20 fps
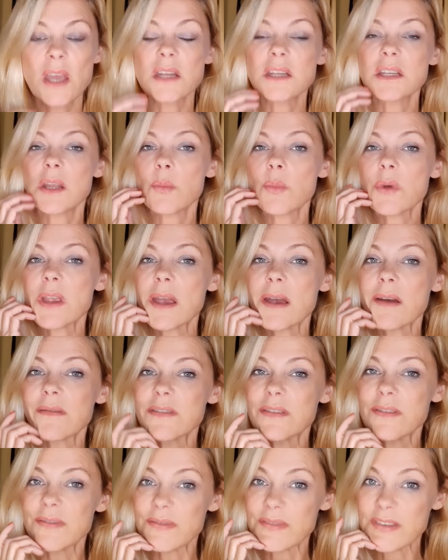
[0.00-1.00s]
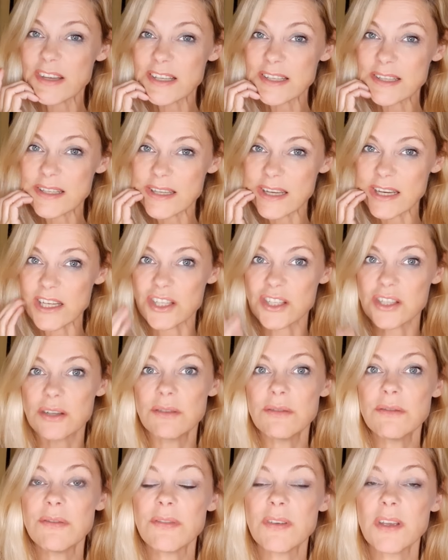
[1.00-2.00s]
Then we have the
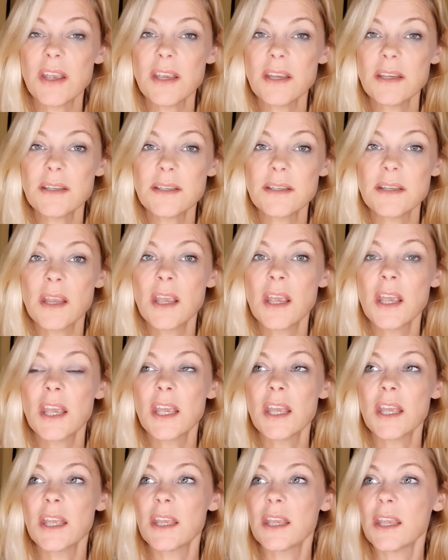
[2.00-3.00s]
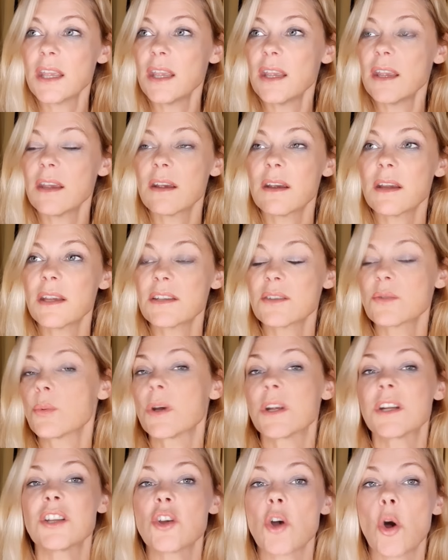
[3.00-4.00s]
fixation phase. Here is
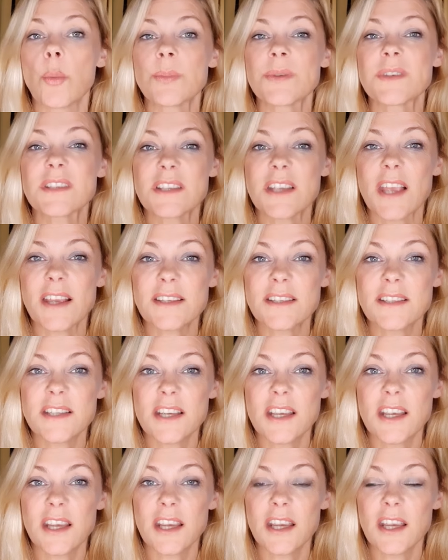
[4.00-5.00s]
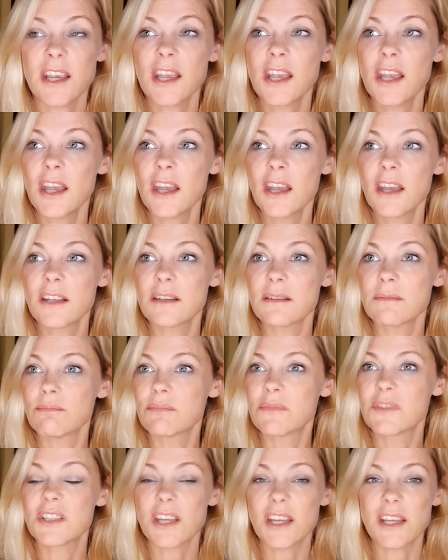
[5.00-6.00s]
where the obsessing
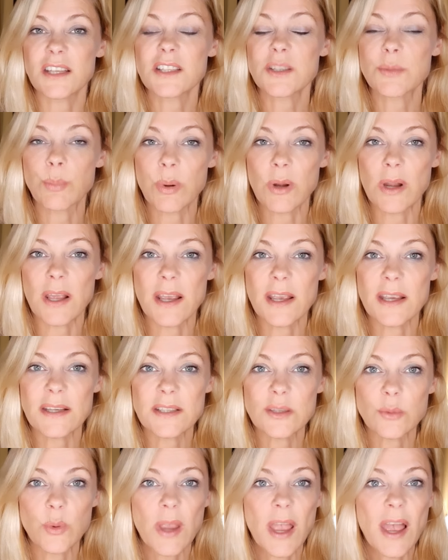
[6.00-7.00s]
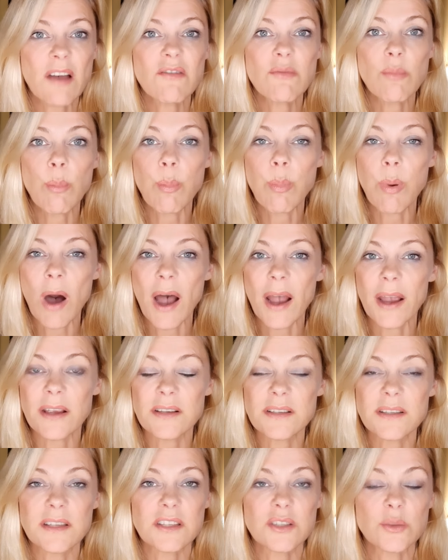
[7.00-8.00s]
takes place. We have
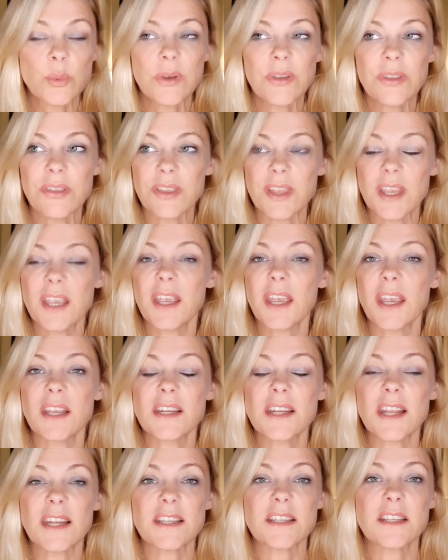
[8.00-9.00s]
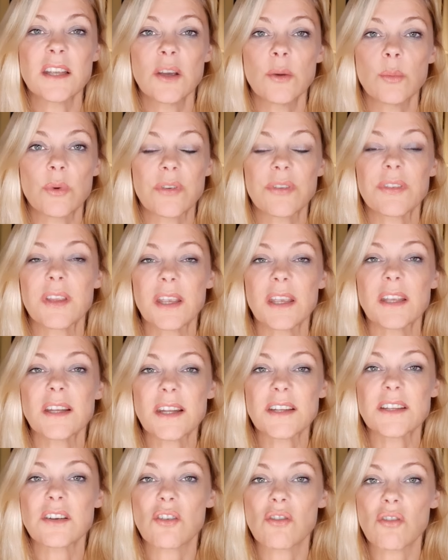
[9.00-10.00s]
biases. We're thinking that
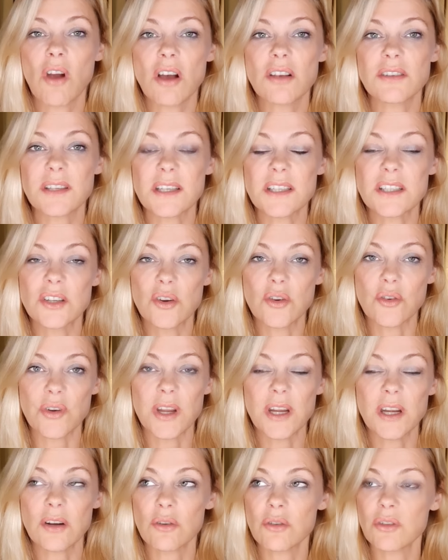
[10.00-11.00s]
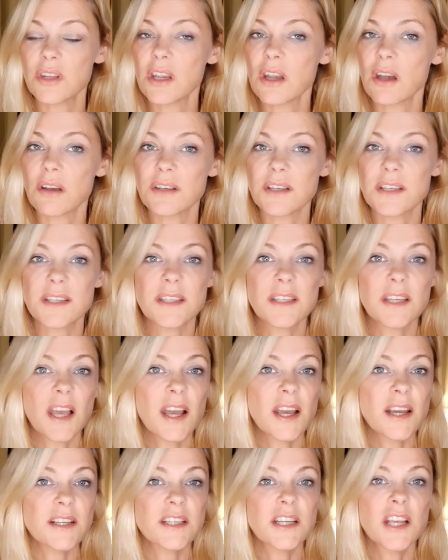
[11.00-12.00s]
the grass is greener on the other
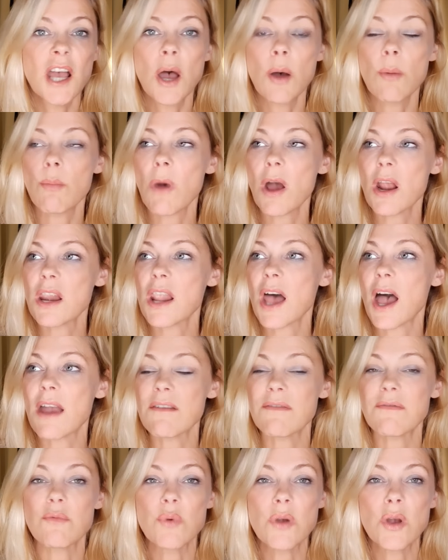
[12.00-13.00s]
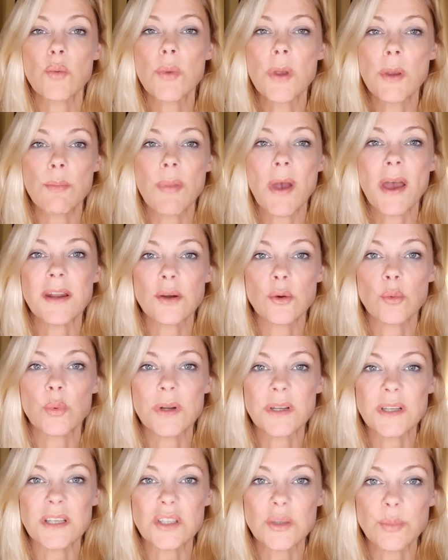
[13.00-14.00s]
side. My life will be better
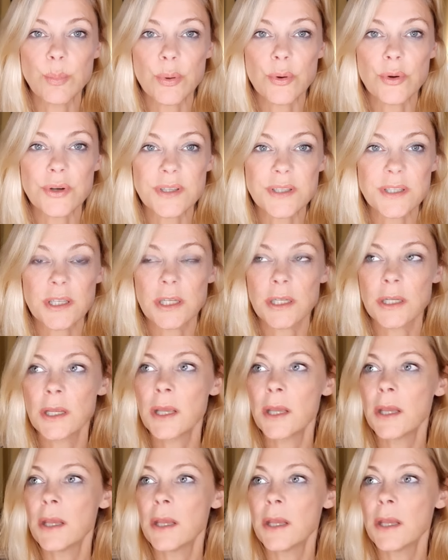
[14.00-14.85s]
with this person.